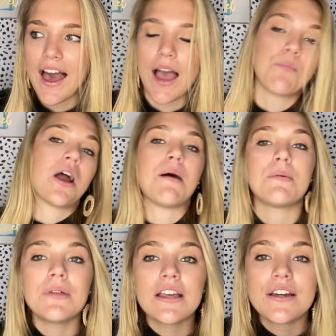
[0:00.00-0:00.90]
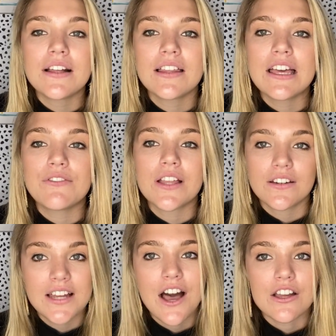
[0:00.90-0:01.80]
I probably couldn't live without
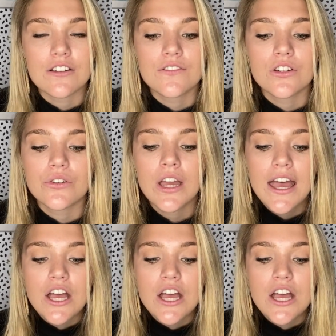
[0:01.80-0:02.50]
Italian food.